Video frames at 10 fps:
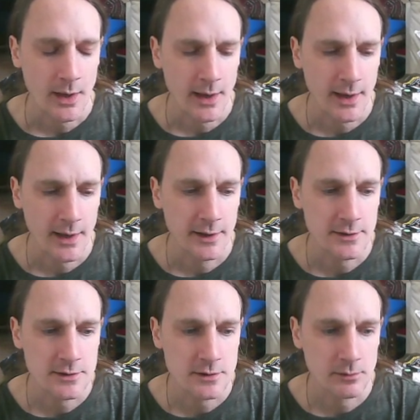
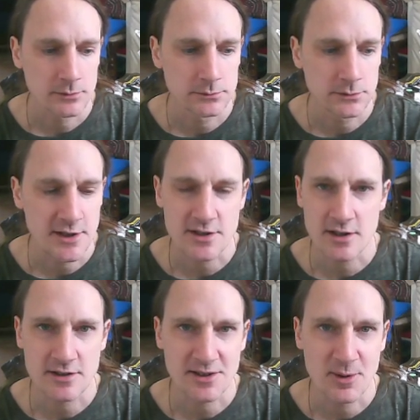and he
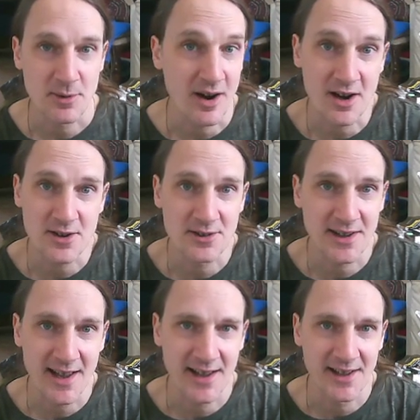says, I don't
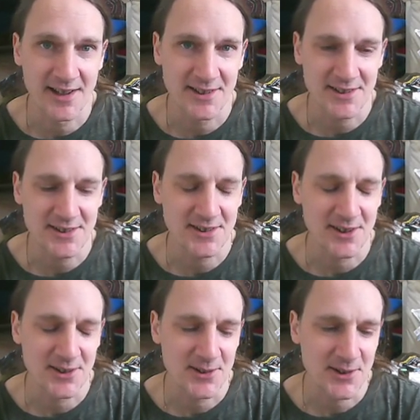care, you
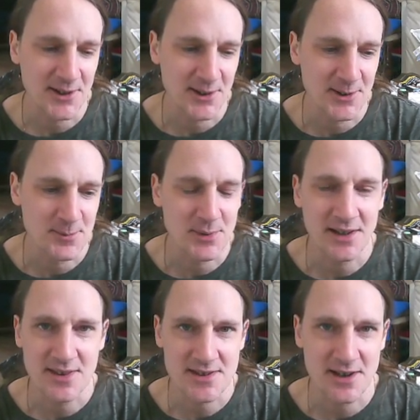know, but
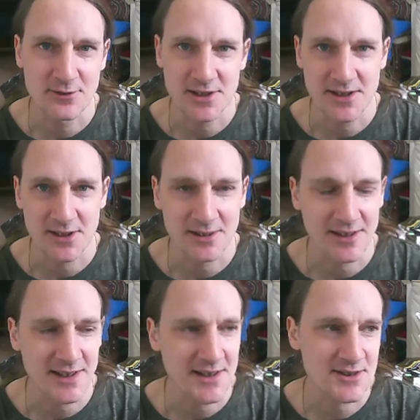in the same video,
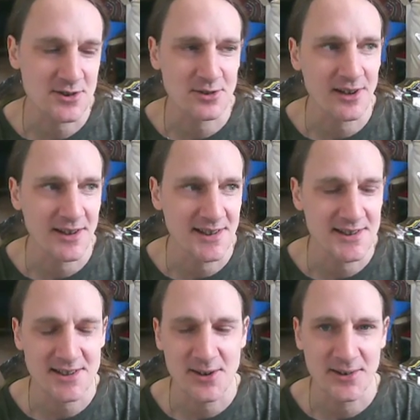like, he's
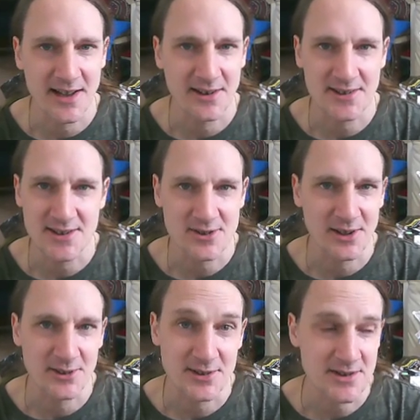going out and he's
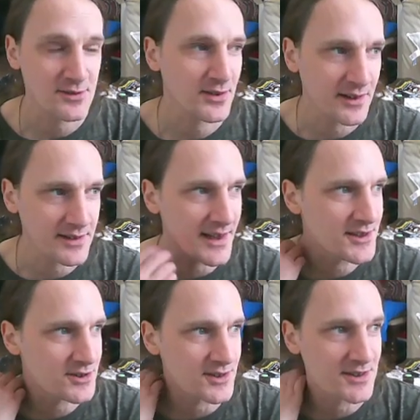trying all the
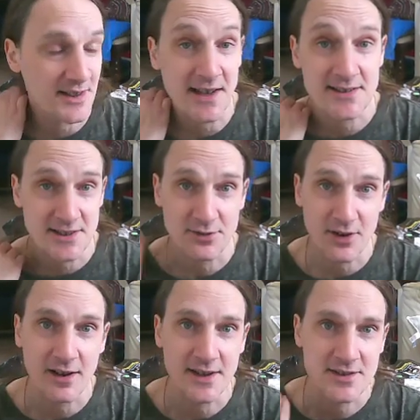foundations, and he actually
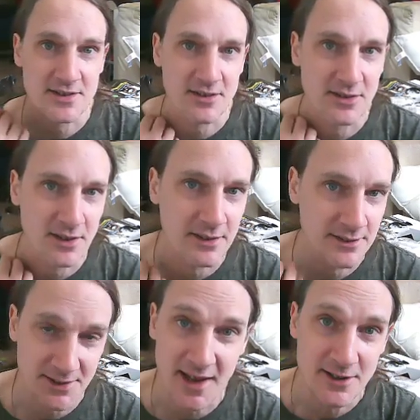finds
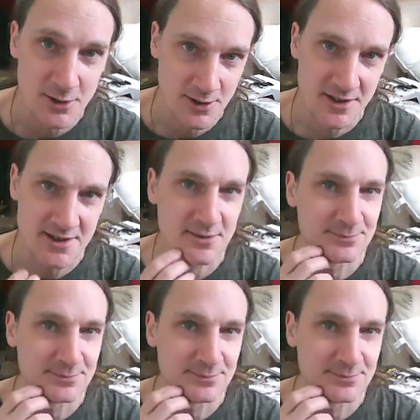that he looked